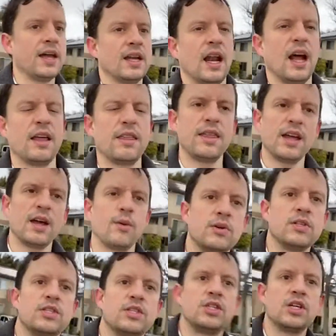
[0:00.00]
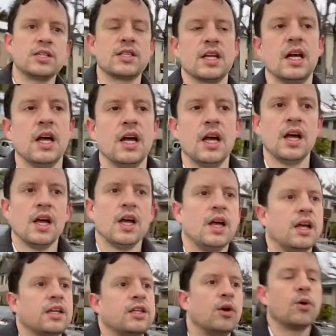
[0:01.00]
and I think it was just
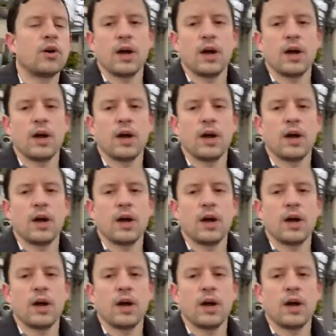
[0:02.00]
Yokai